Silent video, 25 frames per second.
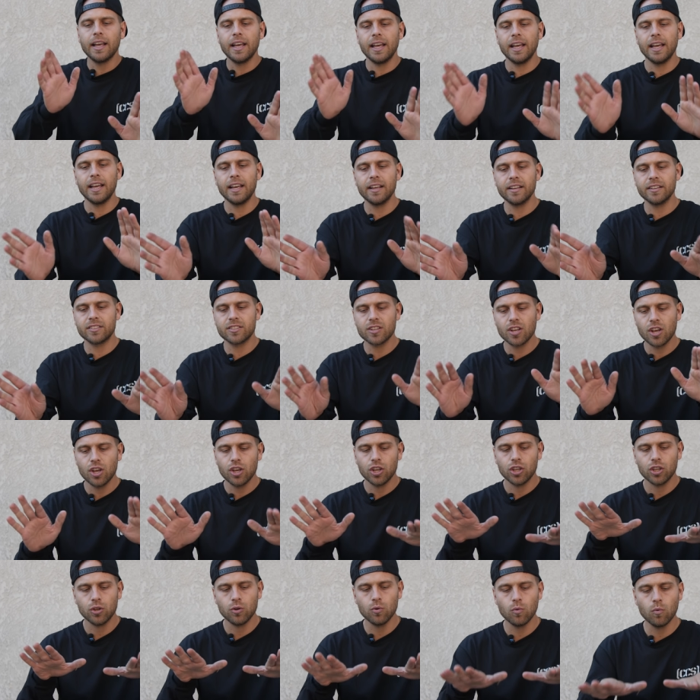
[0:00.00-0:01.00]
is
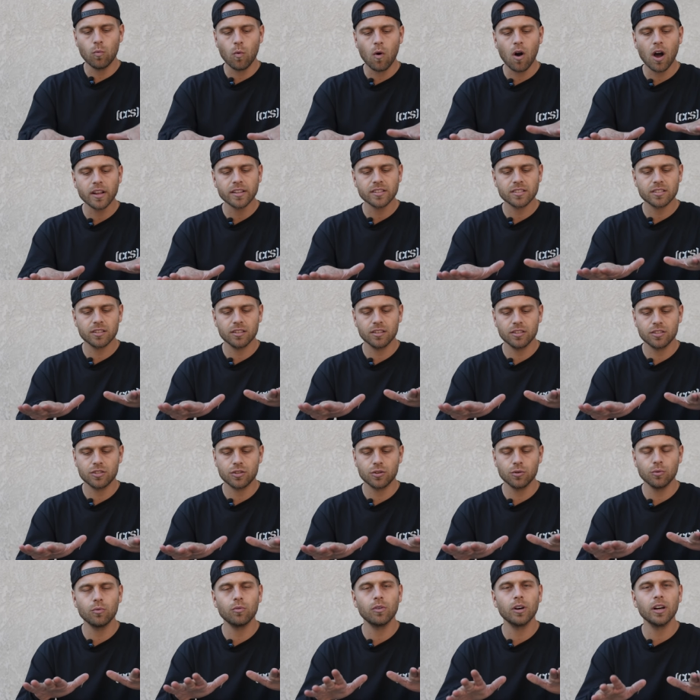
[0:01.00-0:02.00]
you want
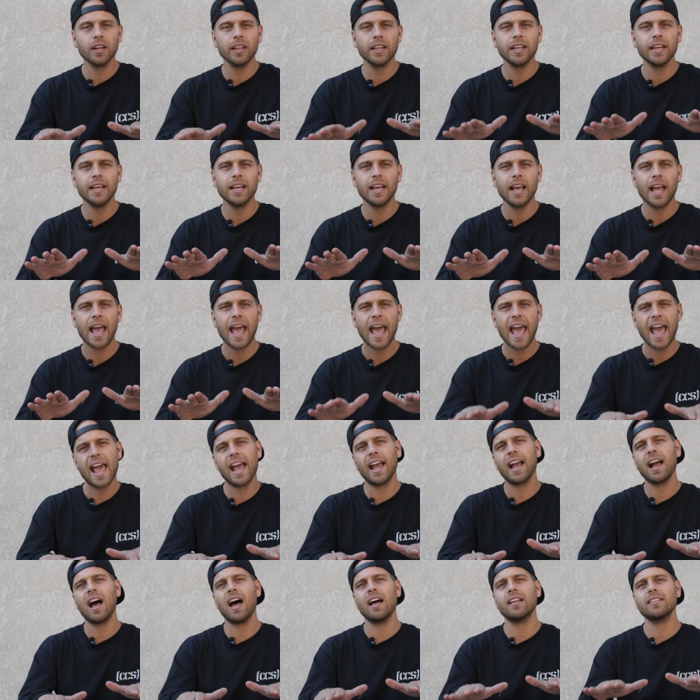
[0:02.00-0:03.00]
to really
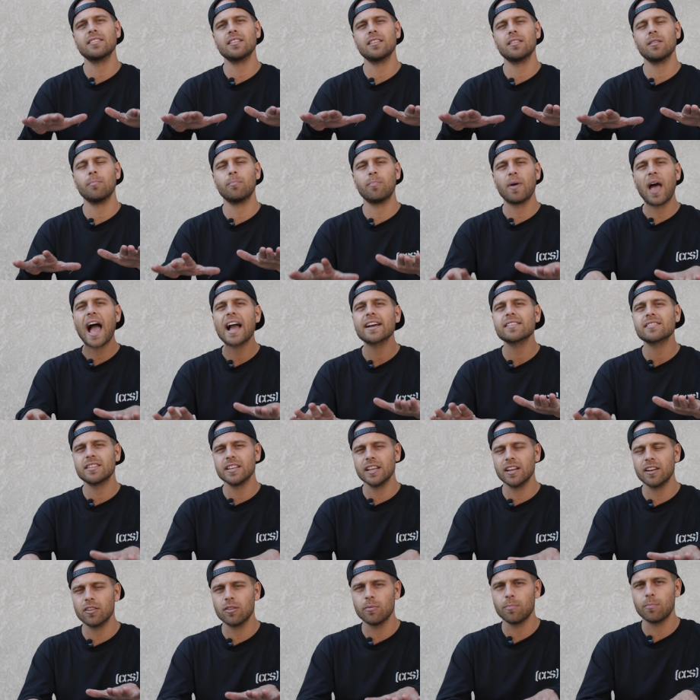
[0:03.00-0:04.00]
hang on to the back
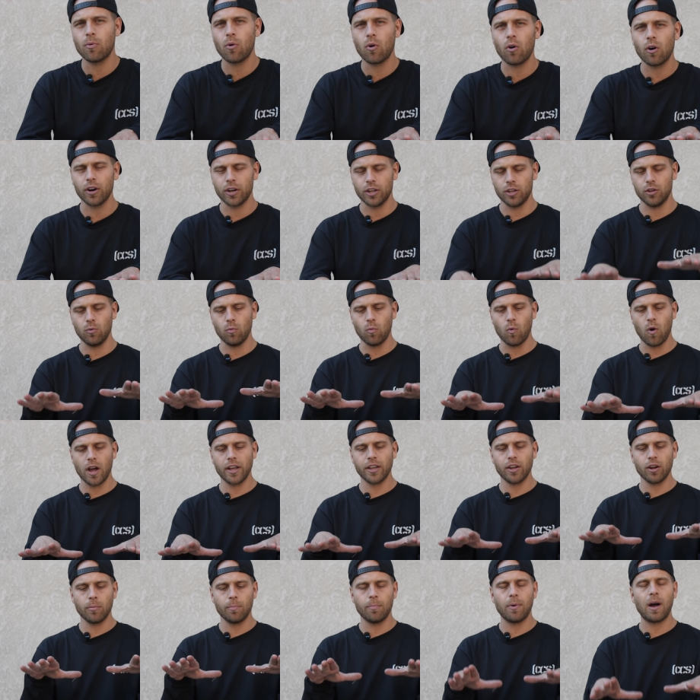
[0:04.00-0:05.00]
seat of the board. You
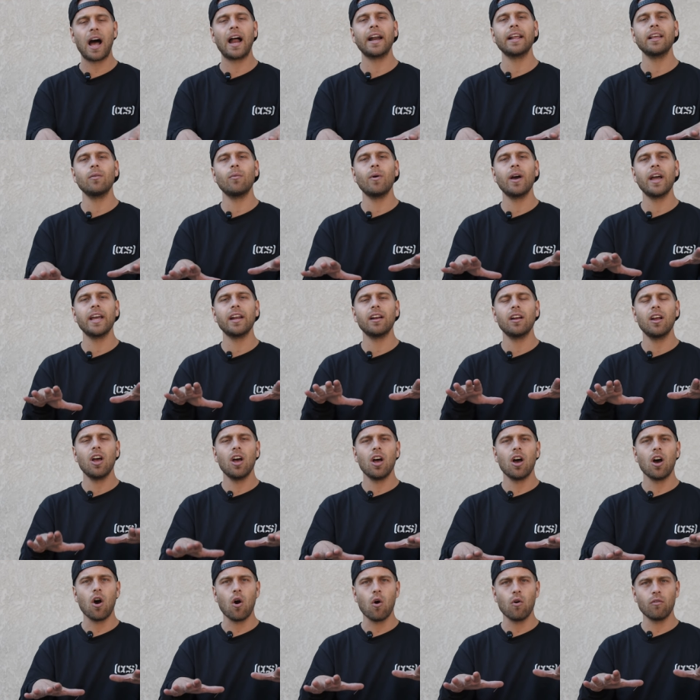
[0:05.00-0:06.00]
want your body weight
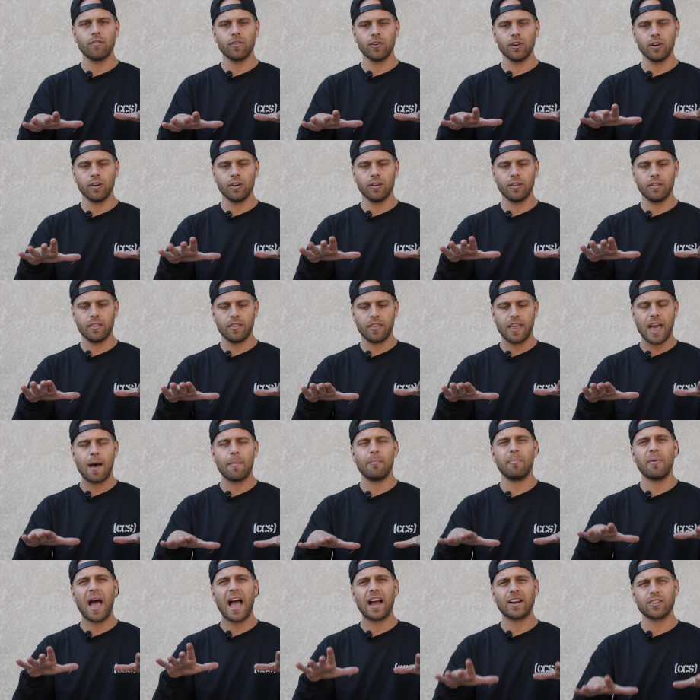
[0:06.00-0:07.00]
over
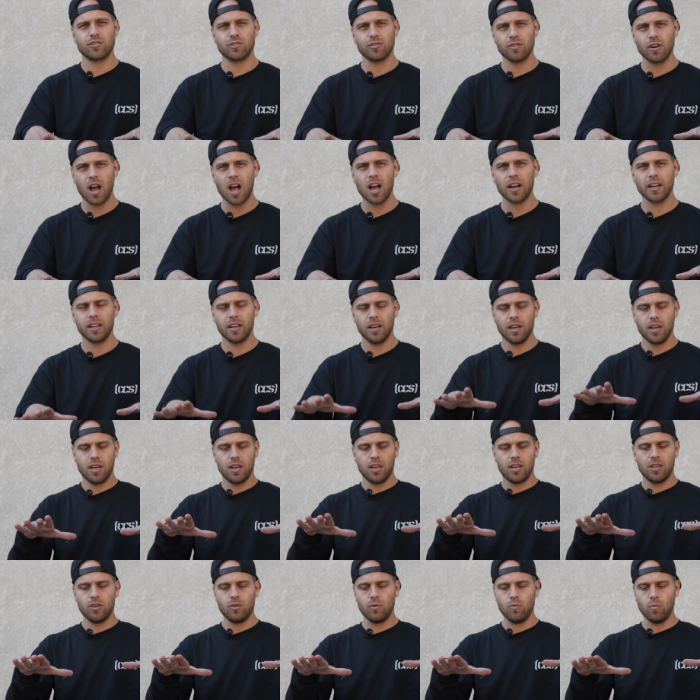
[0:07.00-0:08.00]
that back truck.
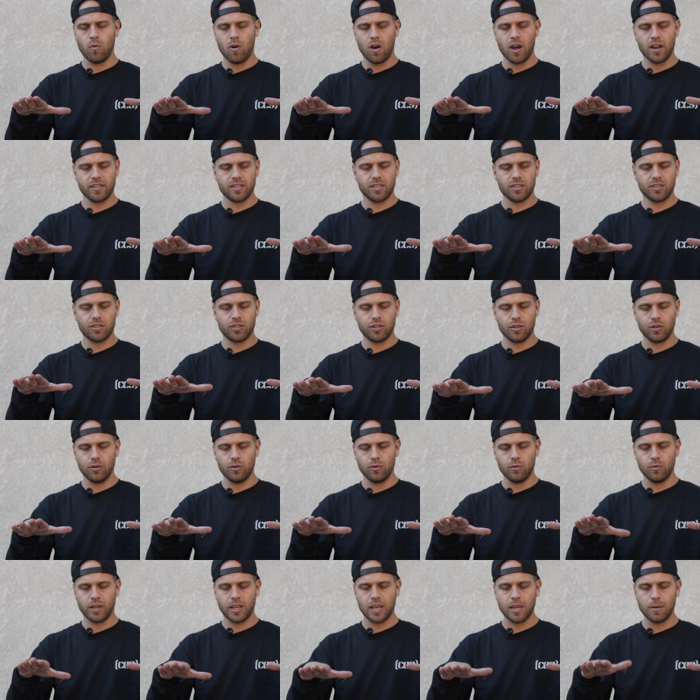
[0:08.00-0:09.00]
You want
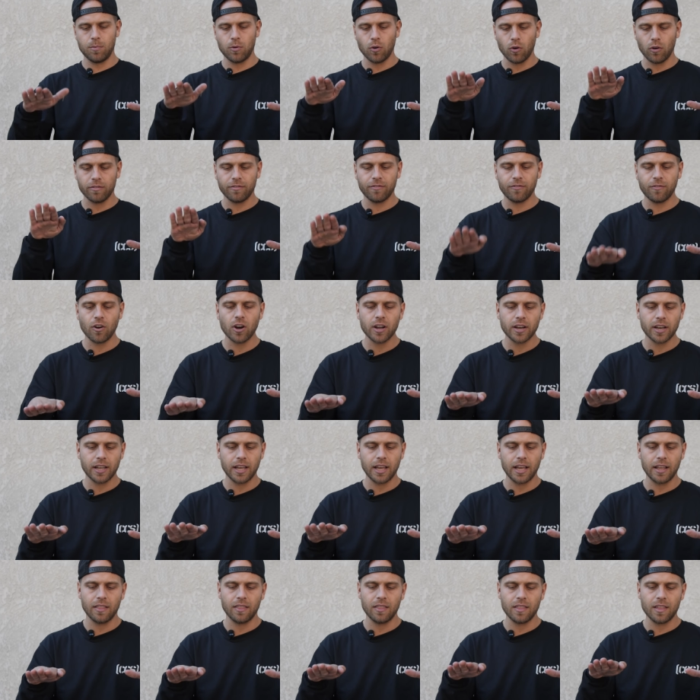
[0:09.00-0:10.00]
to keep your foot
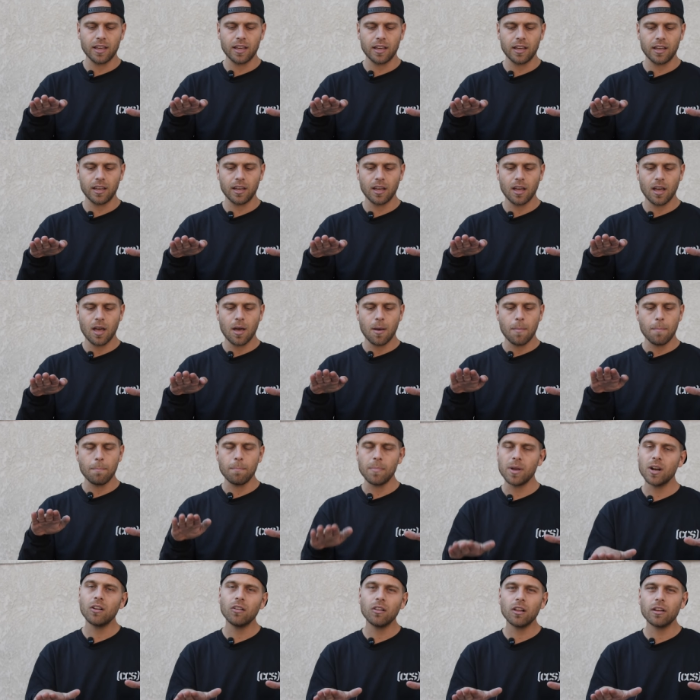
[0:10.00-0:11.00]
in the
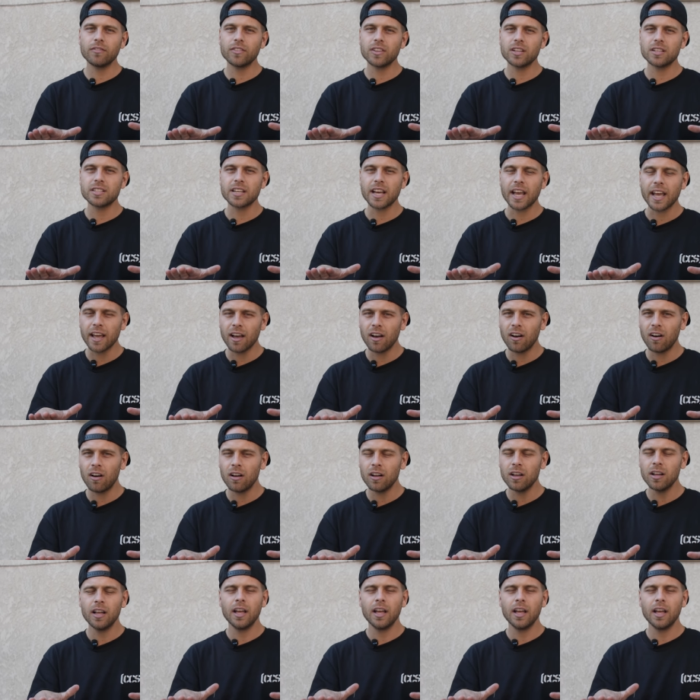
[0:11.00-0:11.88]
middle of the tail,